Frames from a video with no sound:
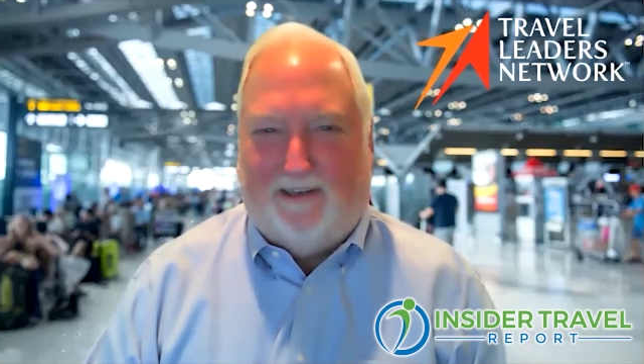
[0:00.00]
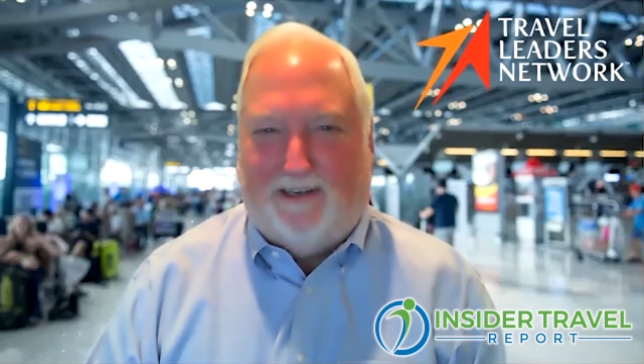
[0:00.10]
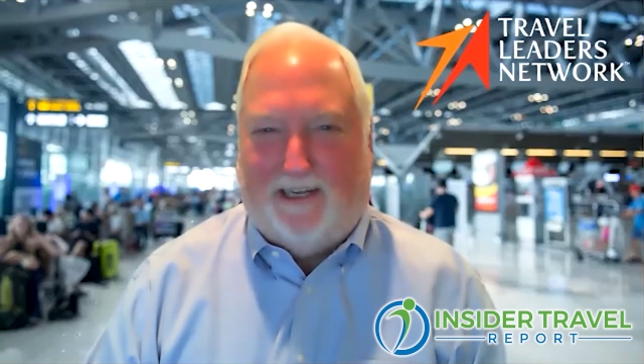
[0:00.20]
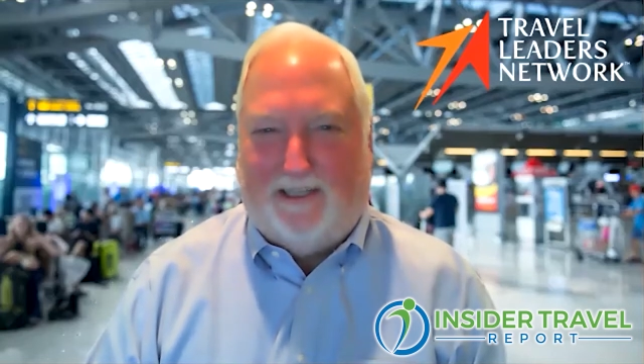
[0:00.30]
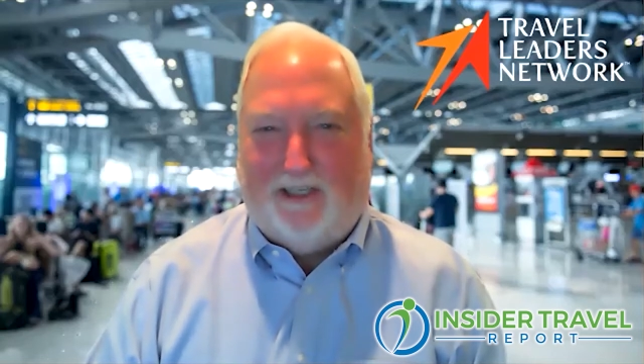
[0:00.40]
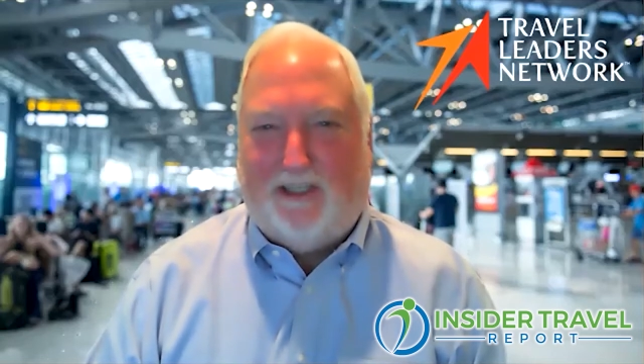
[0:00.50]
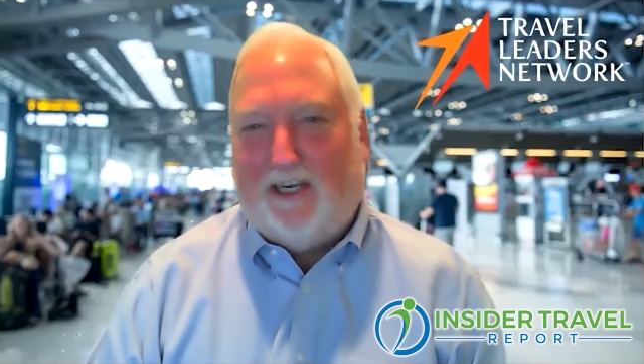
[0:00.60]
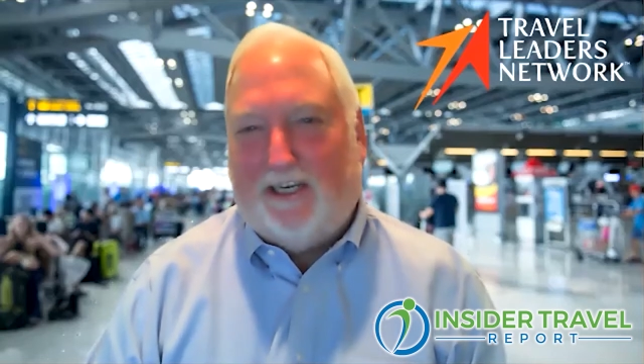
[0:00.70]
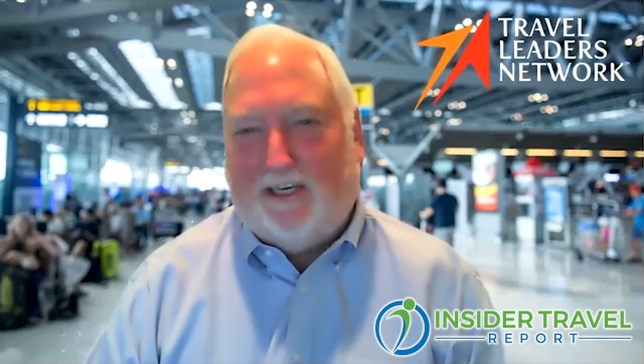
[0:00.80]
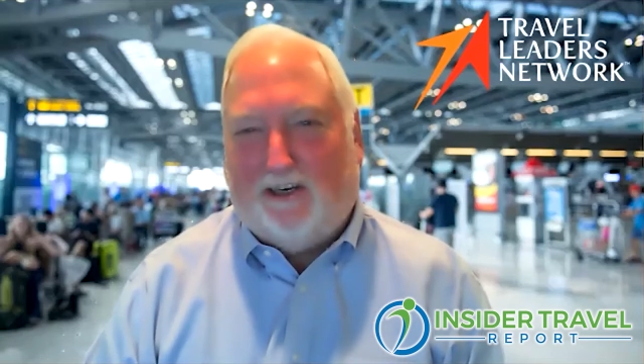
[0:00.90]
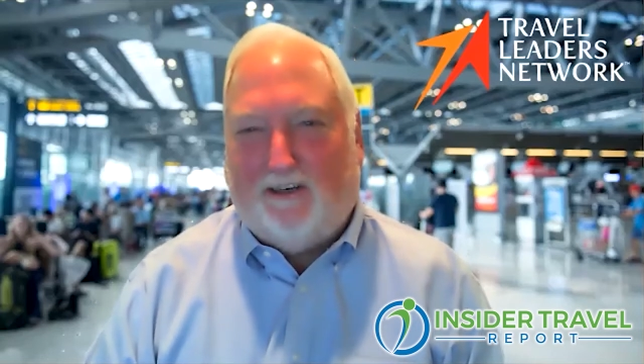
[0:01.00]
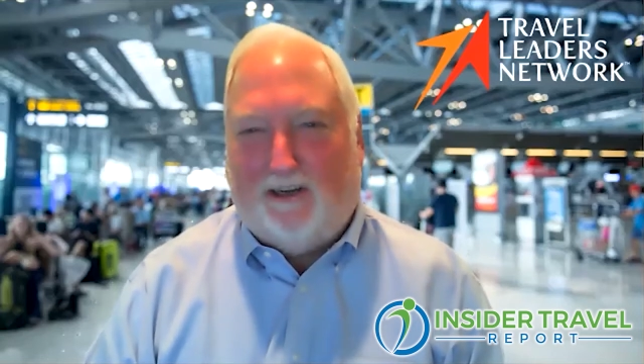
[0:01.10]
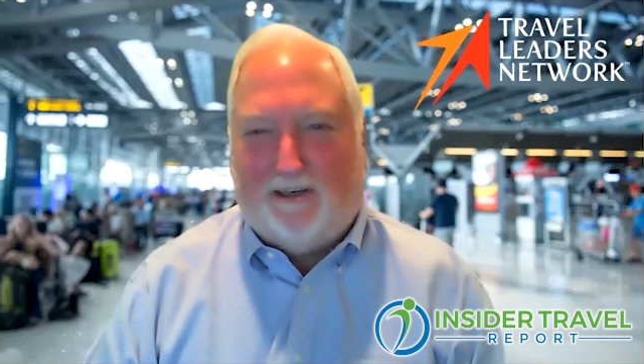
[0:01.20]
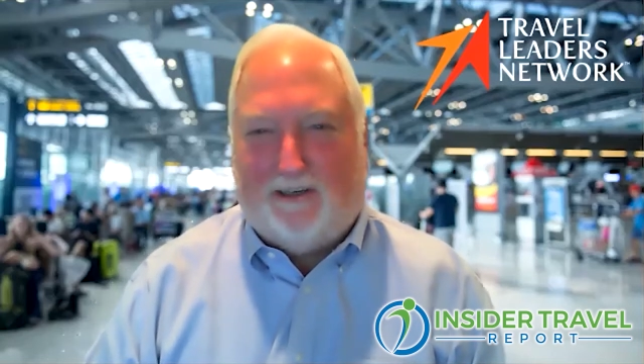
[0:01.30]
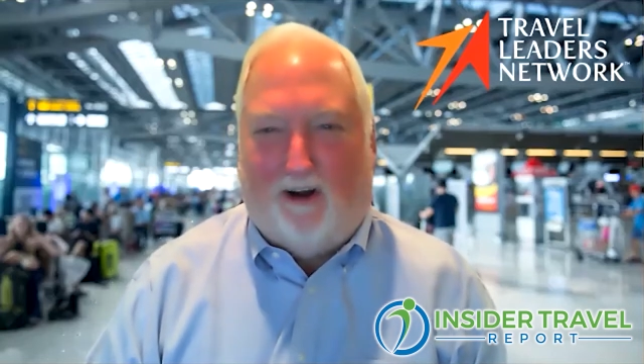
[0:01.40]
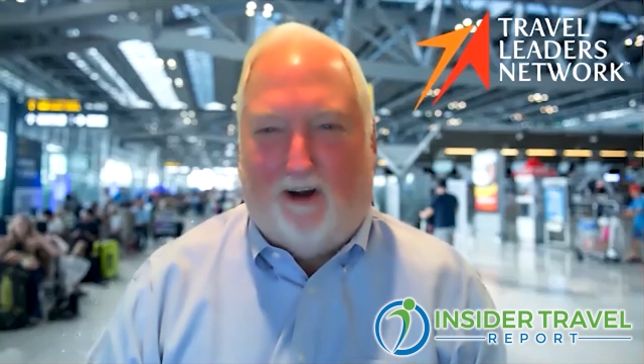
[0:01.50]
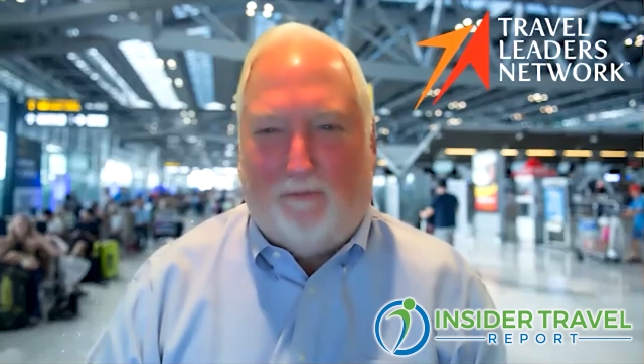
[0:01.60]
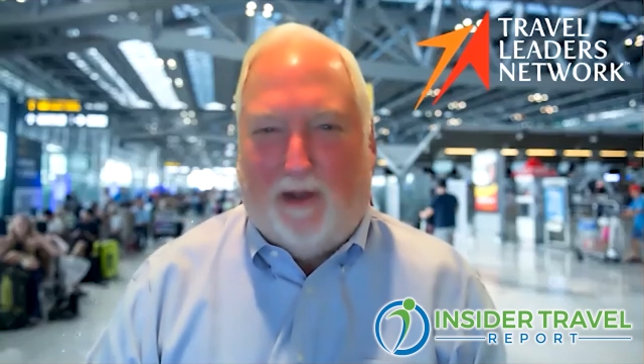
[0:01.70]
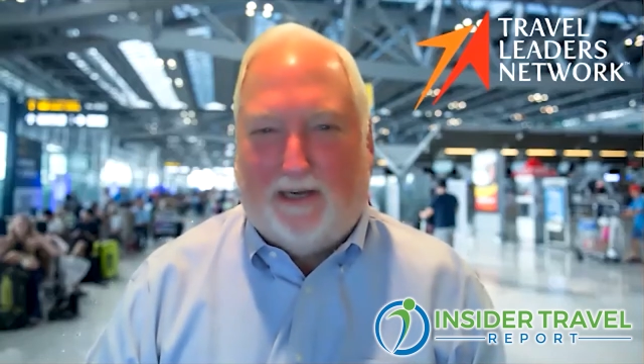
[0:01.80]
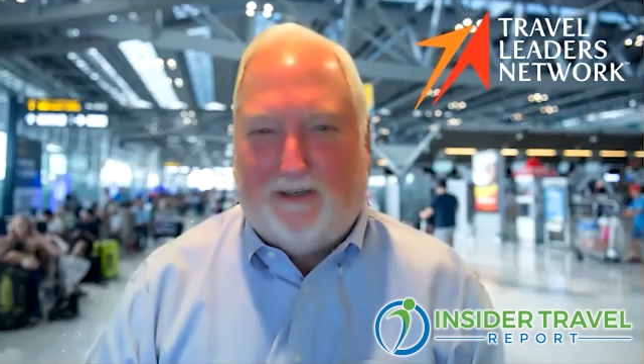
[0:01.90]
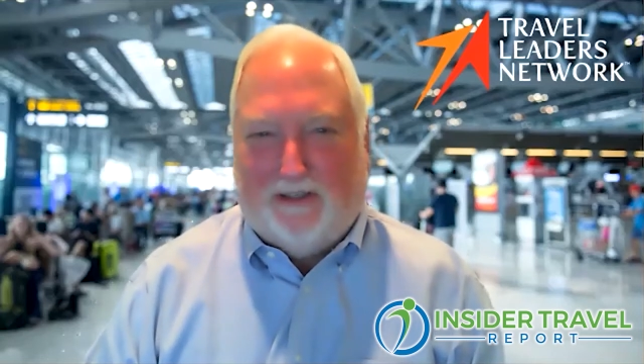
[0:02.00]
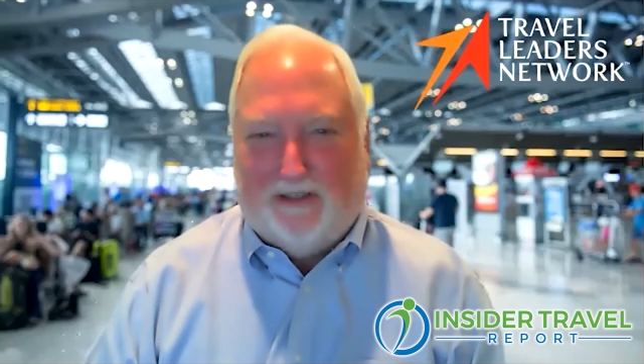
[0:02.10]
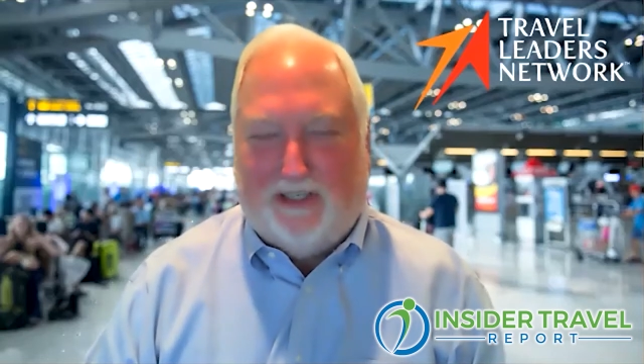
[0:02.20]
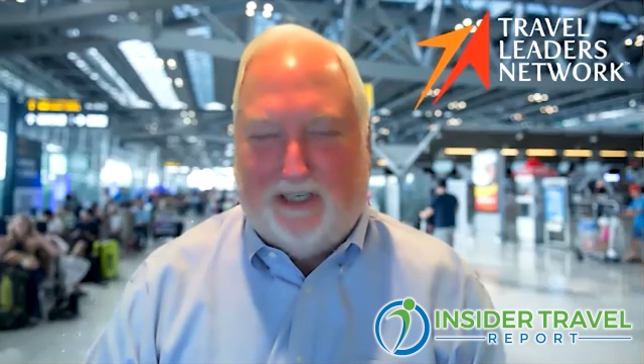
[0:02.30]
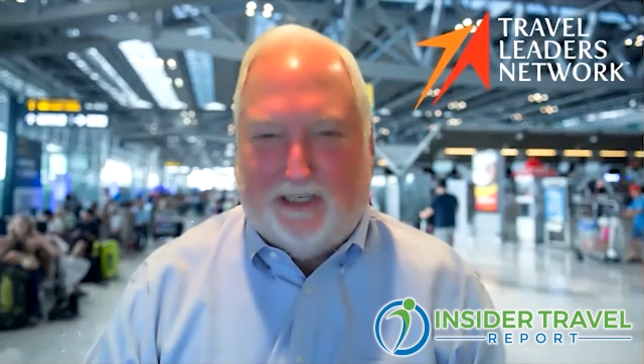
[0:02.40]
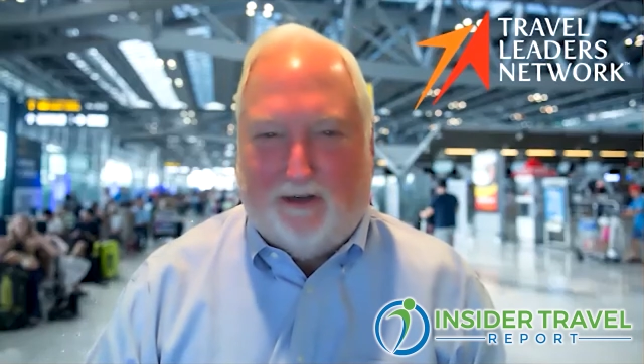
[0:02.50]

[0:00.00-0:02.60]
and then taking a, a car back to the city.